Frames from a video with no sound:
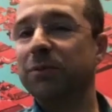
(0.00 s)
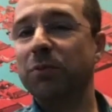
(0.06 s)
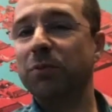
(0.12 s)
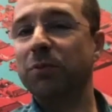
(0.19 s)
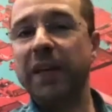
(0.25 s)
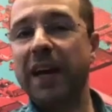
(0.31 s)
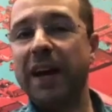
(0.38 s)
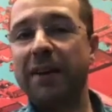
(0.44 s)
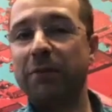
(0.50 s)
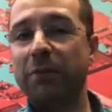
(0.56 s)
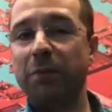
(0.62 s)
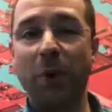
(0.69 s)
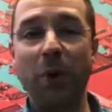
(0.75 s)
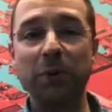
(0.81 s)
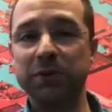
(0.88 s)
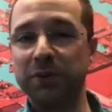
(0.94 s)
we have
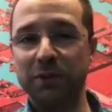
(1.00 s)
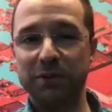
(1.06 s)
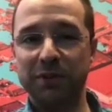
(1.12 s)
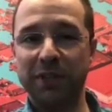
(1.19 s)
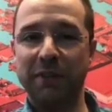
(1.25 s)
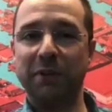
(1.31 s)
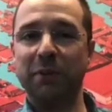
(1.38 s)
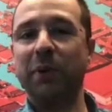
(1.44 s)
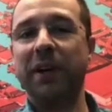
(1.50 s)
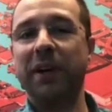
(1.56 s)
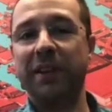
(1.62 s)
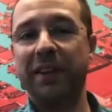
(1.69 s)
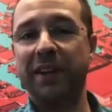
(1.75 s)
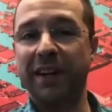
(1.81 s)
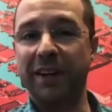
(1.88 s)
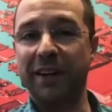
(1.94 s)
posters everywhere
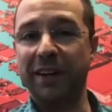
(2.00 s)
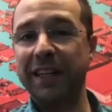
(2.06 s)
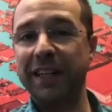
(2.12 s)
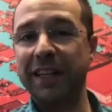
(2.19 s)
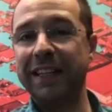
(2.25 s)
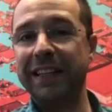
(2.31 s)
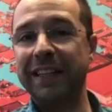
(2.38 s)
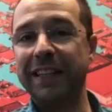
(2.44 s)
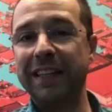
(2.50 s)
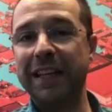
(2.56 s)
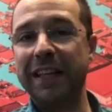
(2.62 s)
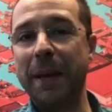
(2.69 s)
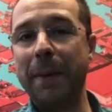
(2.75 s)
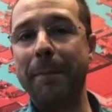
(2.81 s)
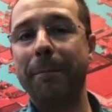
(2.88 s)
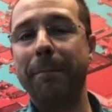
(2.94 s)
that are
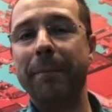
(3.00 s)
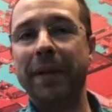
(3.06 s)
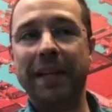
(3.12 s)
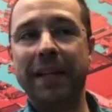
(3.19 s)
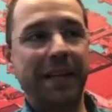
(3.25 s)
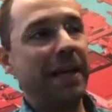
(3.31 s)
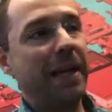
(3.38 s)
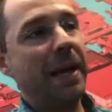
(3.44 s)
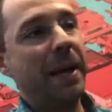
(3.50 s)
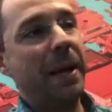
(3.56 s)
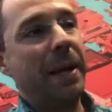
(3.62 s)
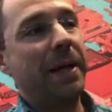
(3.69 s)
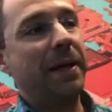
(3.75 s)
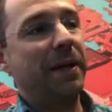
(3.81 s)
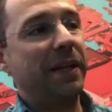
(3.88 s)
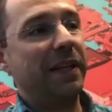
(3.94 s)
like
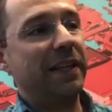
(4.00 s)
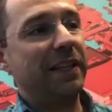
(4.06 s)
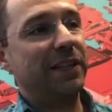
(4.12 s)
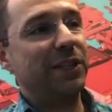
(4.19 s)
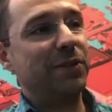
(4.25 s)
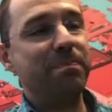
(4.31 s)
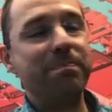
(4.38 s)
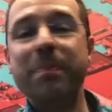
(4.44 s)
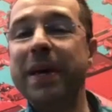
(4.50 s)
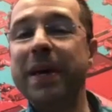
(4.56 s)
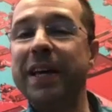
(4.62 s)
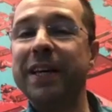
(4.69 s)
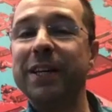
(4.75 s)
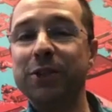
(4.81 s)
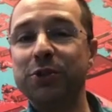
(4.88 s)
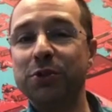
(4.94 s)

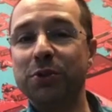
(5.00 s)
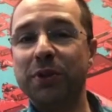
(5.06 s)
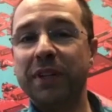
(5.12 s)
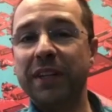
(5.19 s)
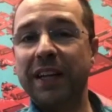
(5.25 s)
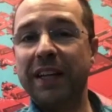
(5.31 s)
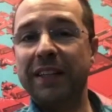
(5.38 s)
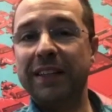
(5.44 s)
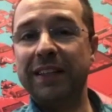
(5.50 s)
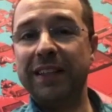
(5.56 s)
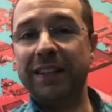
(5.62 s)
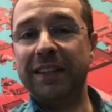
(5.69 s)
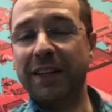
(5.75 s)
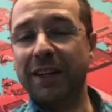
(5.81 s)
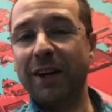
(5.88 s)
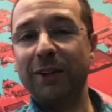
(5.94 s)
making sure that
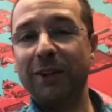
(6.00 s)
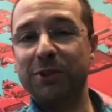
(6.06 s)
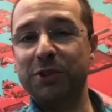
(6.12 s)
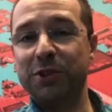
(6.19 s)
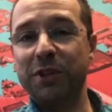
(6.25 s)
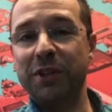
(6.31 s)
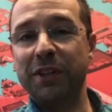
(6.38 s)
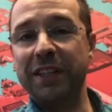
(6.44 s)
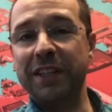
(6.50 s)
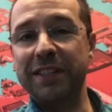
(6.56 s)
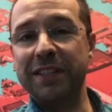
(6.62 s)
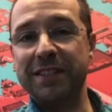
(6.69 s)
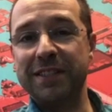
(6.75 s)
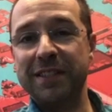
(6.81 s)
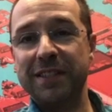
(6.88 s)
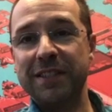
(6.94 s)
the culture
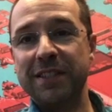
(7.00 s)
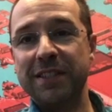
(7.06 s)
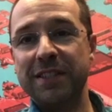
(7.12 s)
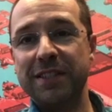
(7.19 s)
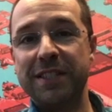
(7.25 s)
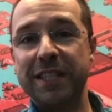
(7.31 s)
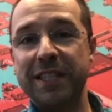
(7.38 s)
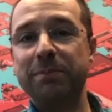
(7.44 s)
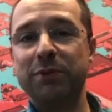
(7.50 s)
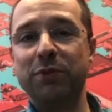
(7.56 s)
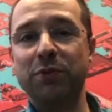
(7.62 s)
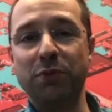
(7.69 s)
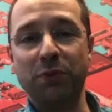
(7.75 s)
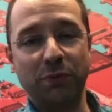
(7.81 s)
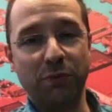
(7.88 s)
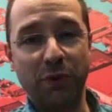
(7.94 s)
seeps
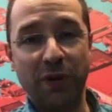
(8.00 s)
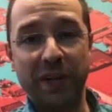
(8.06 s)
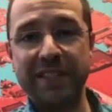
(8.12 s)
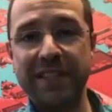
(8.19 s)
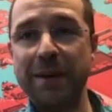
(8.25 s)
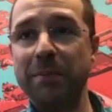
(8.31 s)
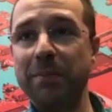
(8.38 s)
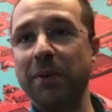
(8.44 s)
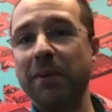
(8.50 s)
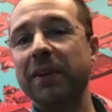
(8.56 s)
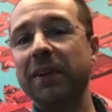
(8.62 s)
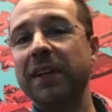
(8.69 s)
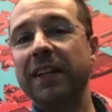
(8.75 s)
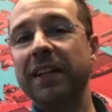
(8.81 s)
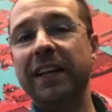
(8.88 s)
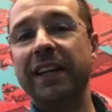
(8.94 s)
through. For example,
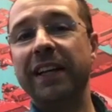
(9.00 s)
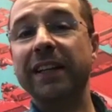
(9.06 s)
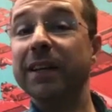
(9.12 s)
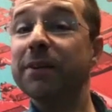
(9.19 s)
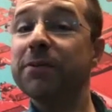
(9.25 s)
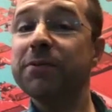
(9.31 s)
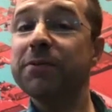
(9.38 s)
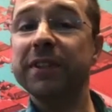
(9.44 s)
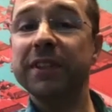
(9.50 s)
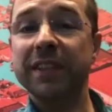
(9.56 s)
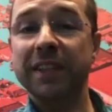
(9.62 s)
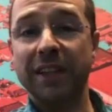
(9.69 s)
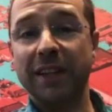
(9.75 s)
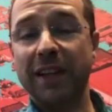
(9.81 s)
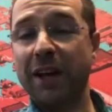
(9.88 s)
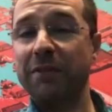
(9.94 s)
at Lyft,
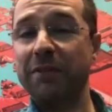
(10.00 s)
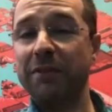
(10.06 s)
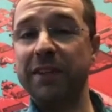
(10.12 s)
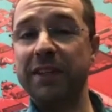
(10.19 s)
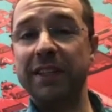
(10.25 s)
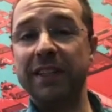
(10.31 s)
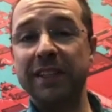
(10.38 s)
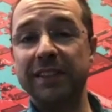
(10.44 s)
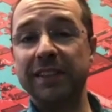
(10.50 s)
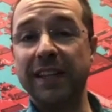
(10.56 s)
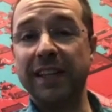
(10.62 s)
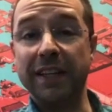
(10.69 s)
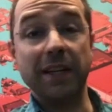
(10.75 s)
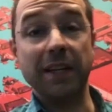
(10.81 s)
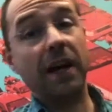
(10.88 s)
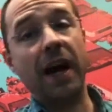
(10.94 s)
a lot of it is
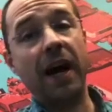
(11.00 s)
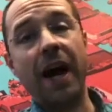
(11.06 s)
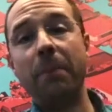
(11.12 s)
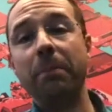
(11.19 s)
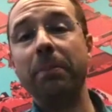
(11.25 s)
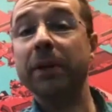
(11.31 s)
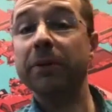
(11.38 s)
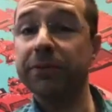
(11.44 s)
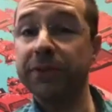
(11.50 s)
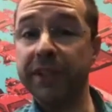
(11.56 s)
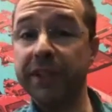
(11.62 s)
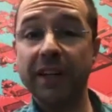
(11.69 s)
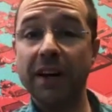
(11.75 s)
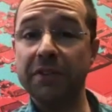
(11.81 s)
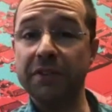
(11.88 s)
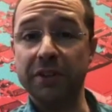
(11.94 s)
like
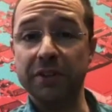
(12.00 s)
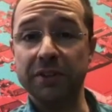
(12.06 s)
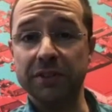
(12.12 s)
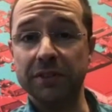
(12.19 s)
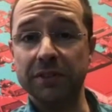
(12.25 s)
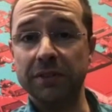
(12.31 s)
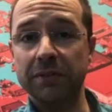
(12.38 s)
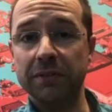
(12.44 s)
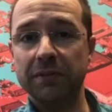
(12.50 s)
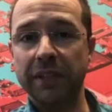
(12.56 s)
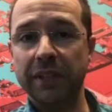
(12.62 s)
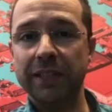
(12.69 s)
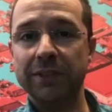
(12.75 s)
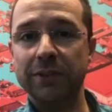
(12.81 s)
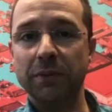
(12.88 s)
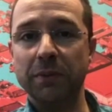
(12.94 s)
uplifting others,
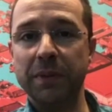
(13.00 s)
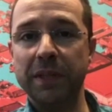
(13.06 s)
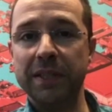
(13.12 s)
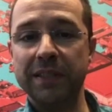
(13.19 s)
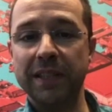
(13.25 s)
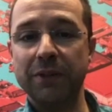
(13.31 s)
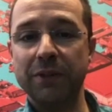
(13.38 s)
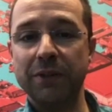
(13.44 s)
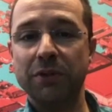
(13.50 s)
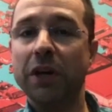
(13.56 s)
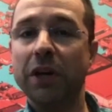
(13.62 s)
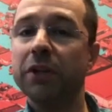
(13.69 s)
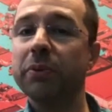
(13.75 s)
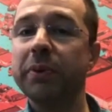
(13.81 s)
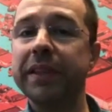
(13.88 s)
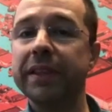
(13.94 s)
right? So it means like you're
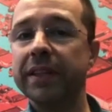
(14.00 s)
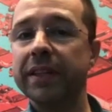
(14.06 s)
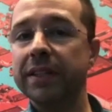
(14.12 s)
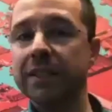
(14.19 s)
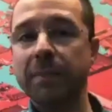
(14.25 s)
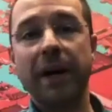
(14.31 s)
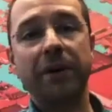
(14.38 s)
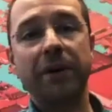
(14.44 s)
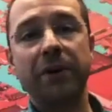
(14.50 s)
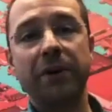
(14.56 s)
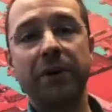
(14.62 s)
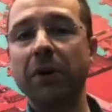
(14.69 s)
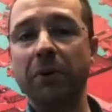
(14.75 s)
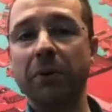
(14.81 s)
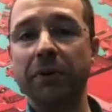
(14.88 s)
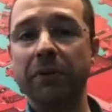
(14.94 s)
not doing things by your
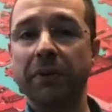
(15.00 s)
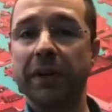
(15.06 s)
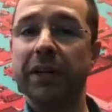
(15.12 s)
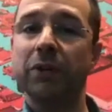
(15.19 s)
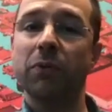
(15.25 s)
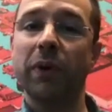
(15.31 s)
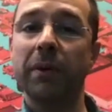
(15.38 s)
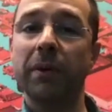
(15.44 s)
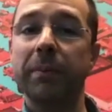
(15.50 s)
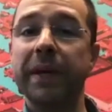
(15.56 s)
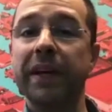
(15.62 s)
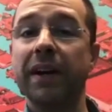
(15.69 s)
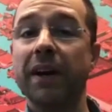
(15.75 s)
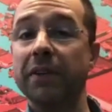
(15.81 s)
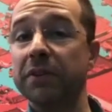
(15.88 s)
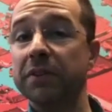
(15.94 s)
own, right? You want to make
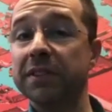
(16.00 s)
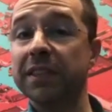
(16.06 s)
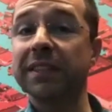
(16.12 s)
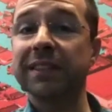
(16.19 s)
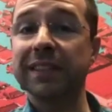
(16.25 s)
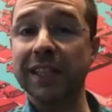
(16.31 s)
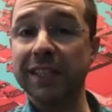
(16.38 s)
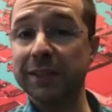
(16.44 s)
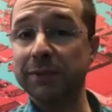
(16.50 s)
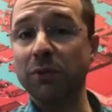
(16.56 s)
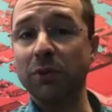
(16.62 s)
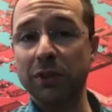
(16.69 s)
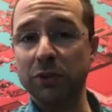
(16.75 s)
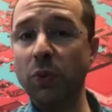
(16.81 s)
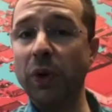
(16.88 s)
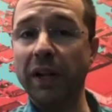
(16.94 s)
others successful
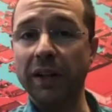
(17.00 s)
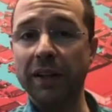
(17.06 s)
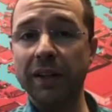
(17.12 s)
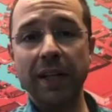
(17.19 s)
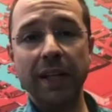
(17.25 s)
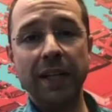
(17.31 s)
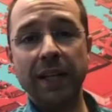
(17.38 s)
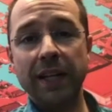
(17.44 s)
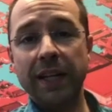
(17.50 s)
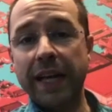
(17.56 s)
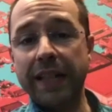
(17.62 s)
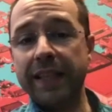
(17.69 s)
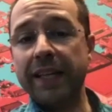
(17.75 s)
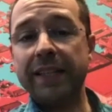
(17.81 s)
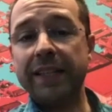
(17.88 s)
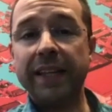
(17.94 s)
as well.
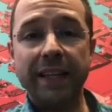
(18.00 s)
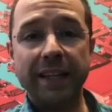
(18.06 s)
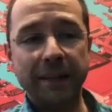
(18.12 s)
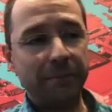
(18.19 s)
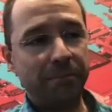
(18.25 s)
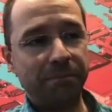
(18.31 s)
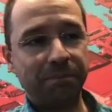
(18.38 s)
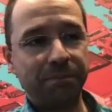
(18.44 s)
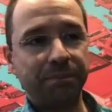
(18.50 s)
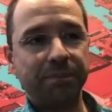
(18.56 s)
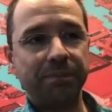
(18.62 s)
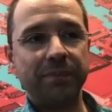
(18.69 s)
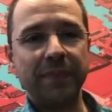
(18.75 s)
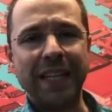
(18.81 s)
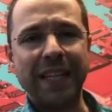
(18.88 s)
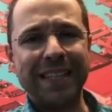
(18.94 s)
And that
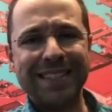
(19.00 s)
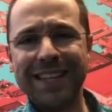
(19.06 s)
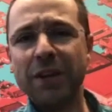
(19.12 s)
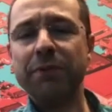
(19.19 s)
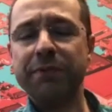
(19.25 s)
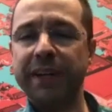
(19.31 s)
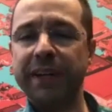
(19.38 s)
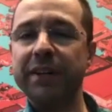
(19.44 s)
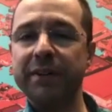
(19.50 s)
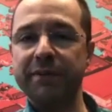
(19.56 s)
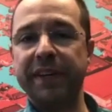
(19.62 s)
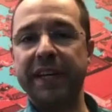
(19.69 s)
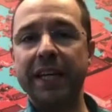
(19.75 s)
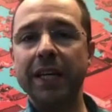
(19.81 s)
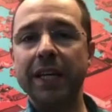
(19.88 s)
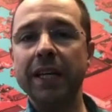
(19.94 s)
it's kind of very
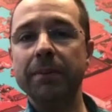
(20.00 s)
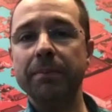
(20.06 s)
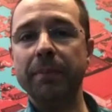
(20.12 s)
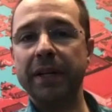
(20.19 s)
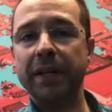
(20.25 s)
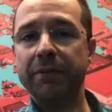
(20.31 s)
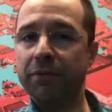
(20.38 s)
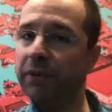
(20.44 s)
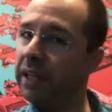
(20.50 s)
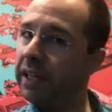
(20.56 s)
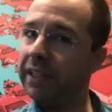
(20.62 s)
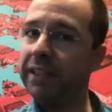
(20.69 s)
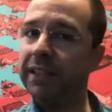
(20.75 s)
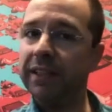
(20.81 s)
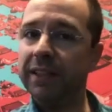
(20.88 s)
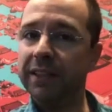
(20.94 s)
vague, but if you
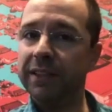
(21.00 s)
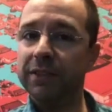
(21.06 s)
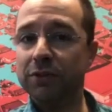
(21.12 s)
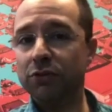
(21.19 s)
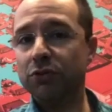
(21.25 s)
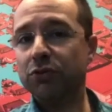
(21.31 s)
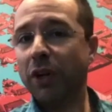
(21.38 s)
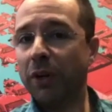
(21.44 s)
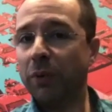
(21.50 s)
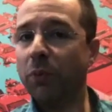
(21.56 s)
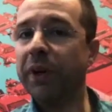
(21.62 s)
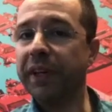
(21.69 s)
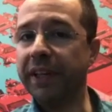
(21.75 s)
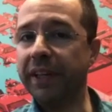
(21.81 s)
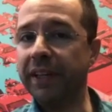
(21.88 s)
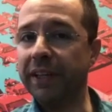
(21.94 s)
like start
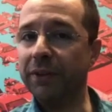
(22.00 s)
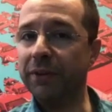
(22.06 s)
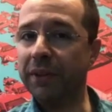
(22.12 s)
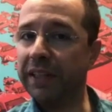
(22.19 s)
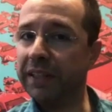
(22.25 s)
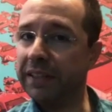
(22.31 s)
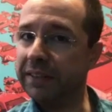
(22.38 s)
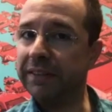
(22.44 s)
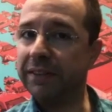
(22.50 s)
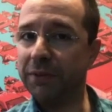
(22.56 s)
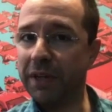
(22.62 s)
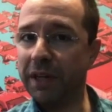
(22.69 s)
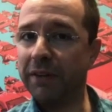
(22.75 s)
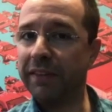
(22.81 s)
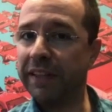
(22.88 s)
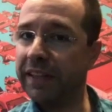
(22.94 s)
working and you kind
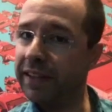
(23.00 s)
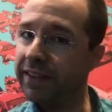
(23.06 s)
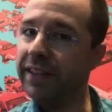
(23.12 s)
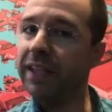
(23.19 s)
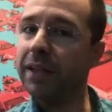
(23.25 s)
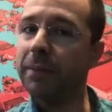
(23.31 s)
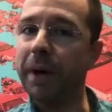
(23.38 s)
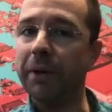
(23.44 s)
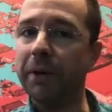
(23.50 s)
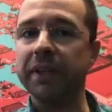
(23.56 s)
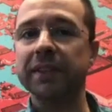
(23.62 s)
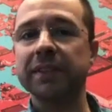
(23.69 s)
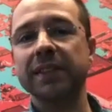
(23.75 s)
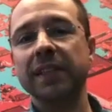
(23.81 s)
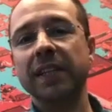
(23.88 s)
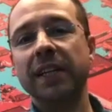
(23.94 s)
of like think about
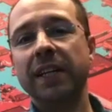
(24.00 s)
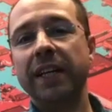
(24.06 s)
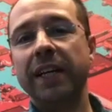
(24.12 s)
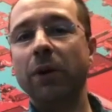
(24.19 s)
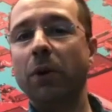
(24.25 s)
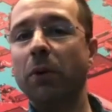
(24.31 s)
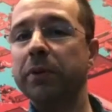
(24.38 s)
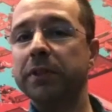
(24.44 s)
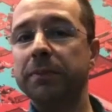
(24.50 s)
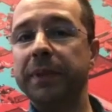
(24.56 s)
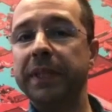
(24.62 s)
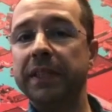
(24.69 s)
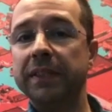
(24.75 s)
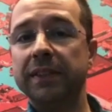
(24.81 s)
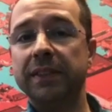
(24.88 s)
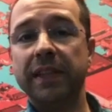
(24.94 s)
this, it always
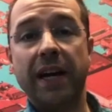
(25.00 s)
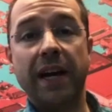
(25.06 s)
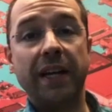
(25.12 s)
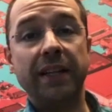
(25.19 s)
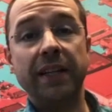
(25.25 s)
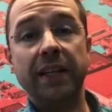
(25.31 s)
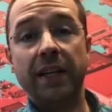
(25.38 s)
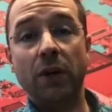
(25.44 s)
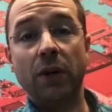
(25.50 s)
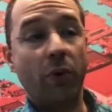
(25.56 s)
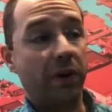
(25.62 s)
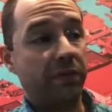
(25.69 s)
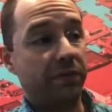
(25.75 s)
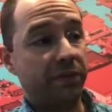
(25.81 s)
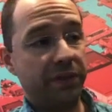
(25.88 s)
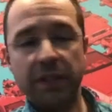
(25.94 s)
means that
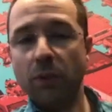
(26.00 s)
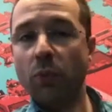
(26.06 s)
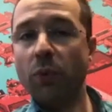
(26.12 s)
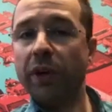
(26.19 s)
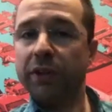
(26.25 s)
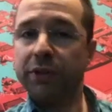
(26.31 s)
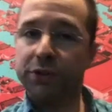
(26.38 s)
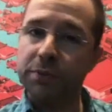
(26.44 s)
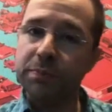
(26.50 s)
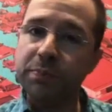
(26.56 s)
whoever did the work should